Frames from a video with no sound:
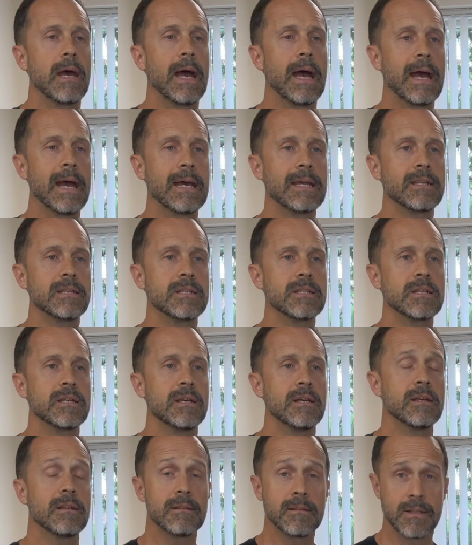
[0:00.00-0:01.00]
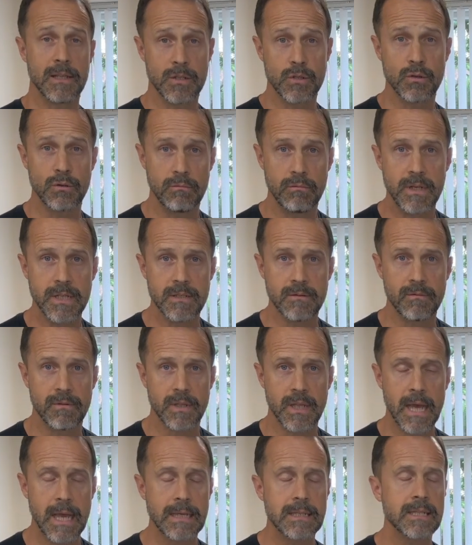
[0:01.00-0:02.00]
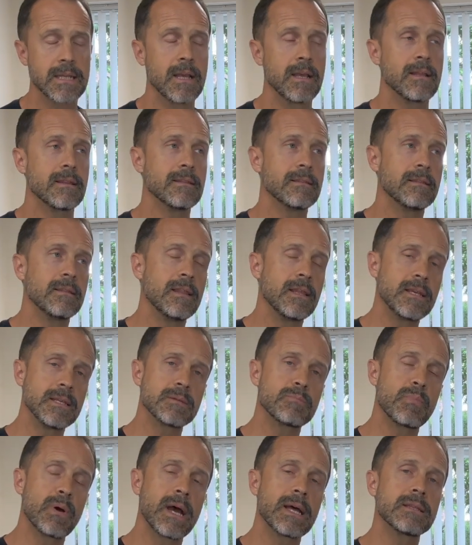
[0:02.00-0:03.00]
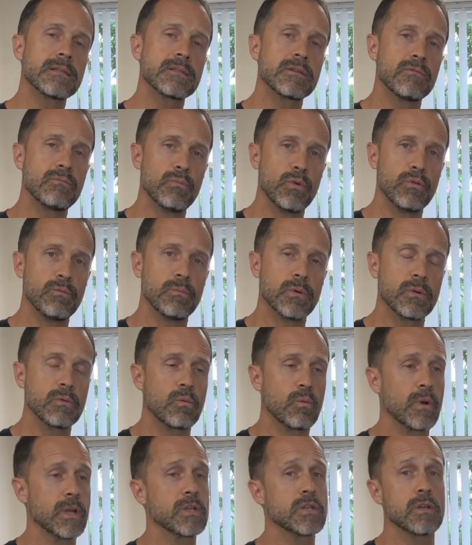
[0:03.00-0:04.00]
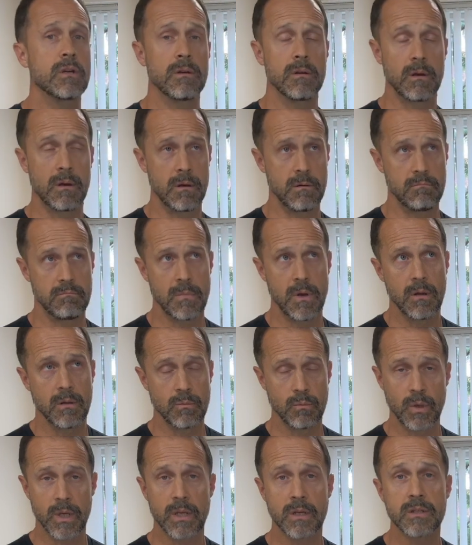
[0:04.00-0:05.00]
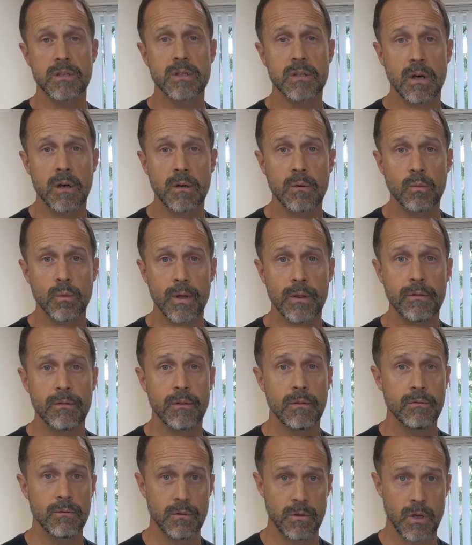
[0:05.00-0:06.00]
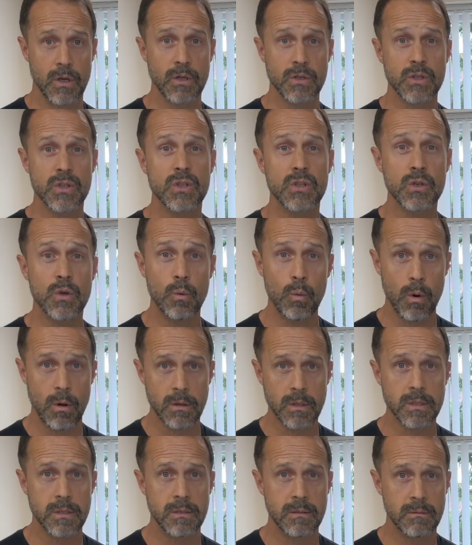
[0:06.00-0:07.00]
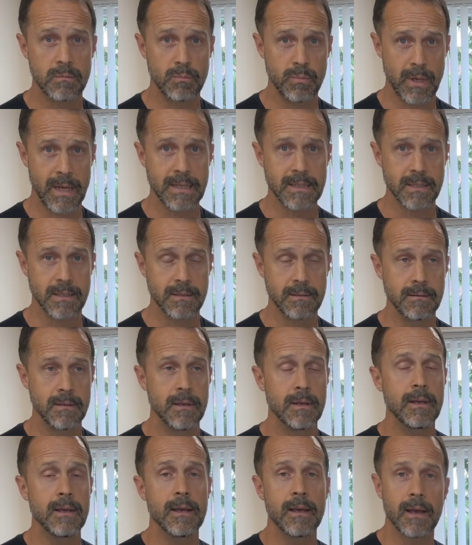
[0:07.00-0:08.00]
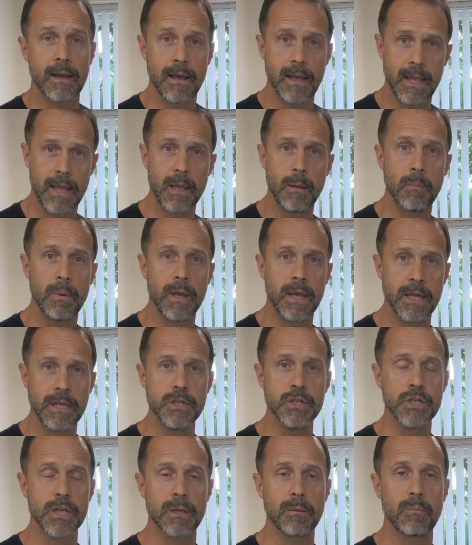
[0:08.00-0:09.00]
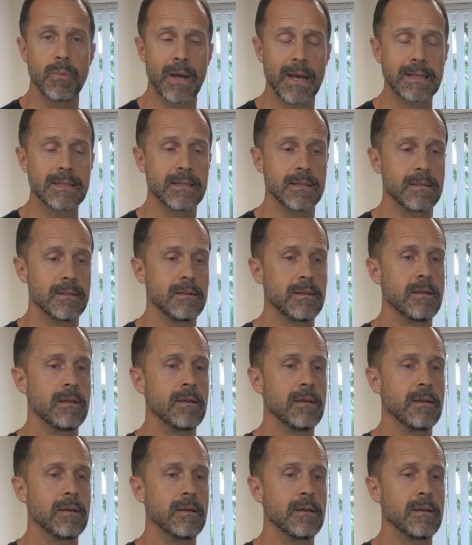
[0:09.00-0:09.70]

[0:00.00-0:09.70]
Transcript: And there's good reason for that. These patterns of movement, which we're going to start with a squat pattern, a hip hinging pattern,